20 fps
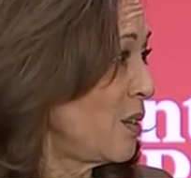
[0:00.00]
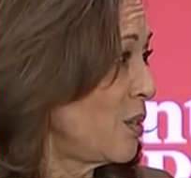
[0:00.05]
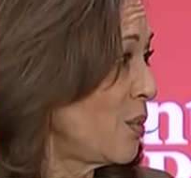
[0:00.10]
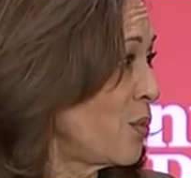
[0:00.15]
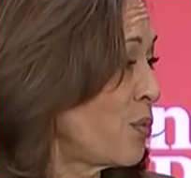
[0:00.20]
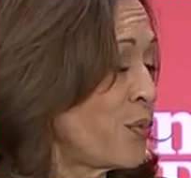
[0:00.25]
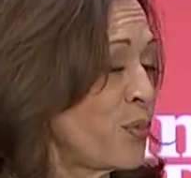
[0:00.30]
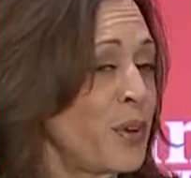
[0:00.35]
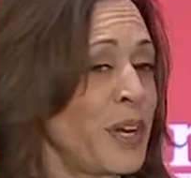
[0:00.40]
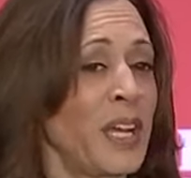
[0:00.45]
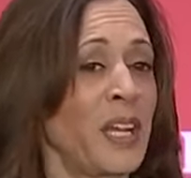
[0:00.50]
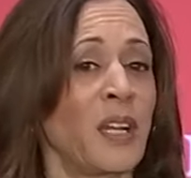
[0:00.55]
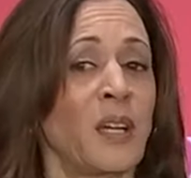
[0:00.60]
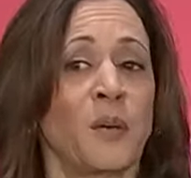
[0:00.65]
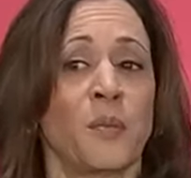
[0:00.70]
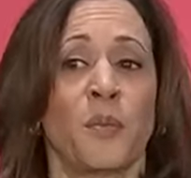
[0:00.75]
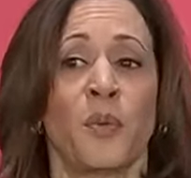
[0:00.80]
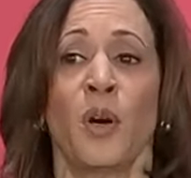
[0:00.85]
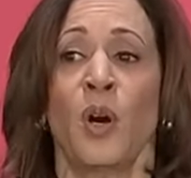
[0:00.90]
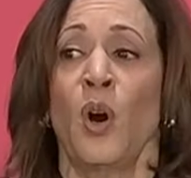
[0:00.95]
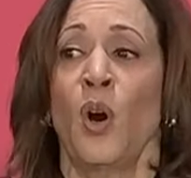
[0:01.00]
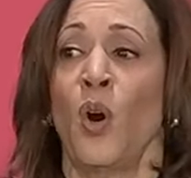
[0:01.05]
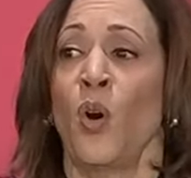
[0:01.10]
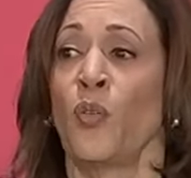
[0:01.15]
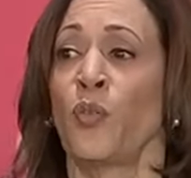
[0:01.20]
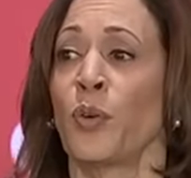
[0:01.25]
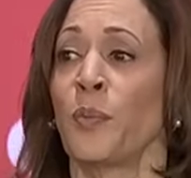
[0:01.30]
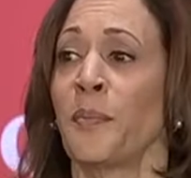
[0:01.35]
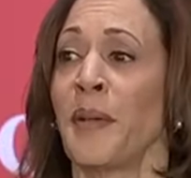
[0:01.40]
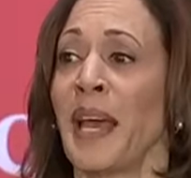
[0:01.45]
Freedom
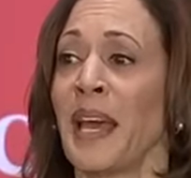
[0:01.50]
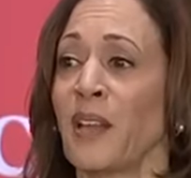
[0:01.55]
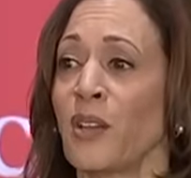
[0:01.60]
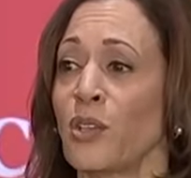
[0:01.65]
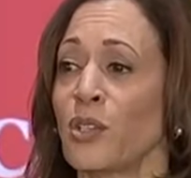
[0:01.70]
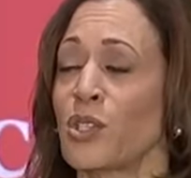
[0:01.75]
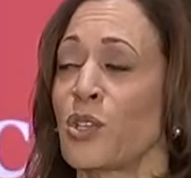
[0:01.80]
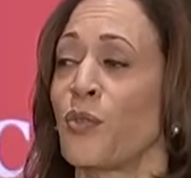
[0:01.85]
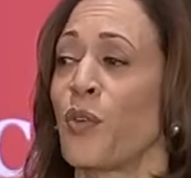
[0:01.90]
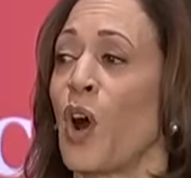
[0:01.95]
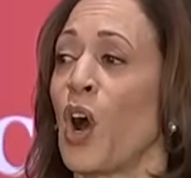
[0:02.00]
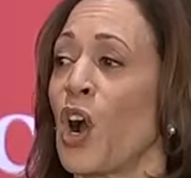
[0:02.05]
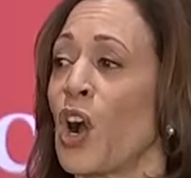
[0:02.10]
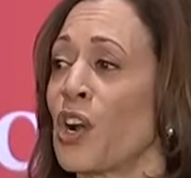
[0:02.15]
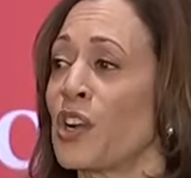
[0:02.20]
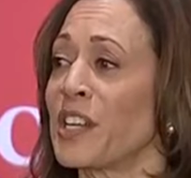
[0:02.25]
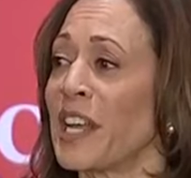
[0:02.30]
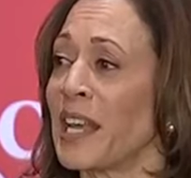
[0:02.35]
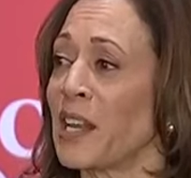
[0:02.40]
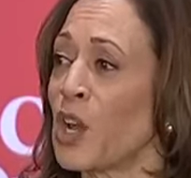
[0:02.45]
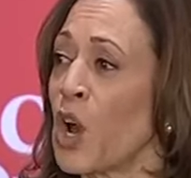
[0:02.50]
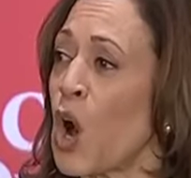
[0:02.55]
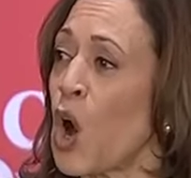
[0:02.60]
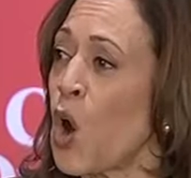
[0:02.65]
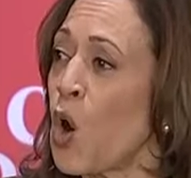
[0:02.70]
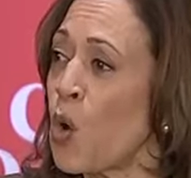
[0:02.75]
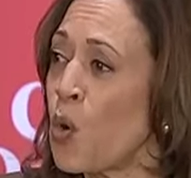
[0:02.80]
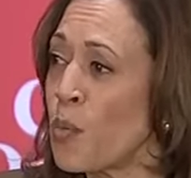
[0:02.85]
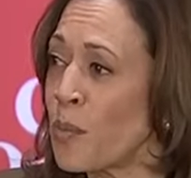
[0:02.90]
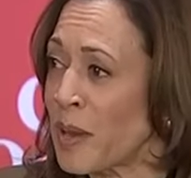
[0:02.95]
over matters of heart and
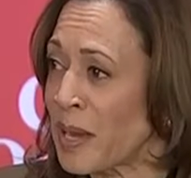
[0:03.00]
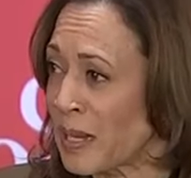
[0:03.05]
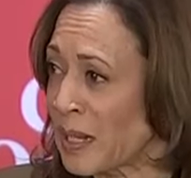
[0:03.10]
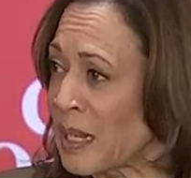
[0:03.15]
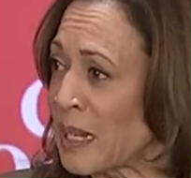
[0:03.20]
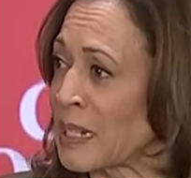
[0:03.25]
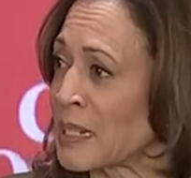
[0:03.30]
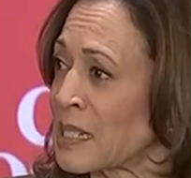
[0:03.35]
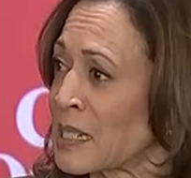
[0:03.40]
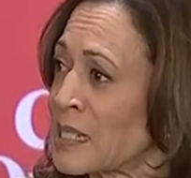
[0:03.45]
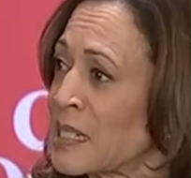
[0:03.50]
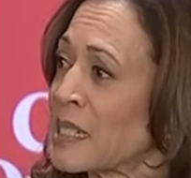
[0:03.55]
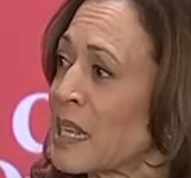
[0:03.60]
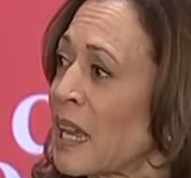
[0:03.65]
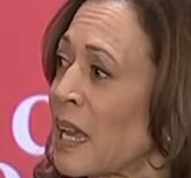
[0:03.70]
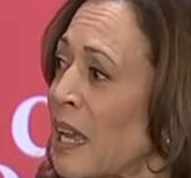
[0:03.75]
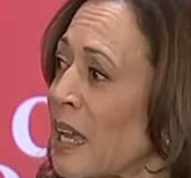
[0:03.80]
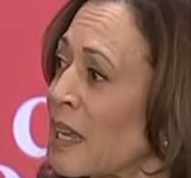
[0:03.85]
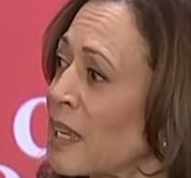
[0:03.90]
home, I like to say.